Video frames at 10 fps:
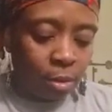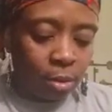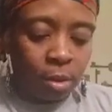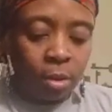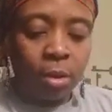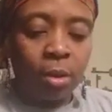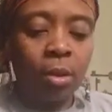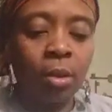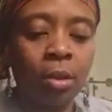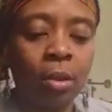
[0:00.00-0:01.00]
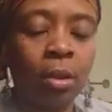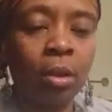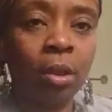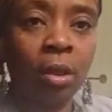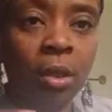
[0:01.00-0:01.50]

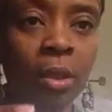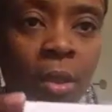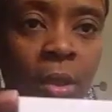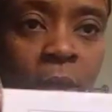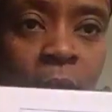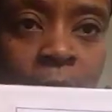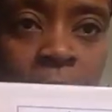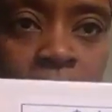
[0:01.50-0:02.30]
(no one is talking)